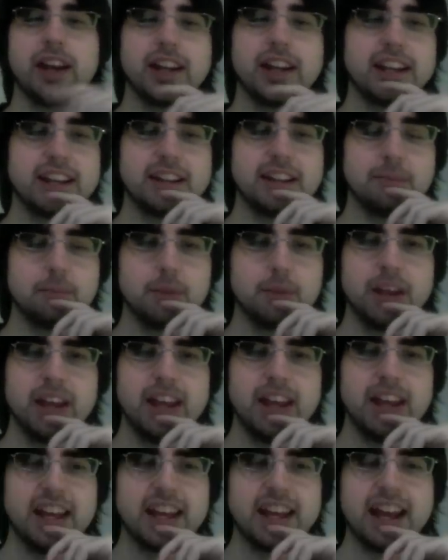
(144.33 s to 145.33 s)
and
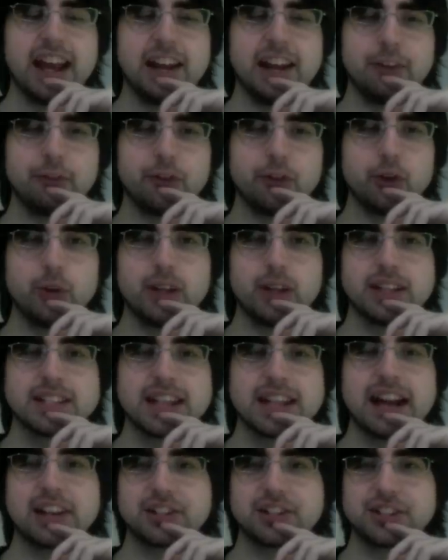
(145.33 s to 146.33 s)
it kind of ruins
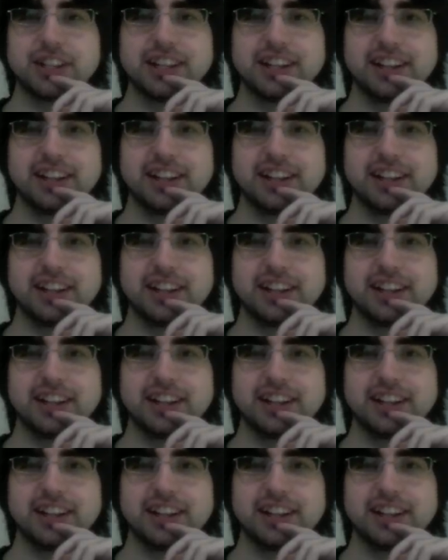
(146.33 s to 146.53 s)
actually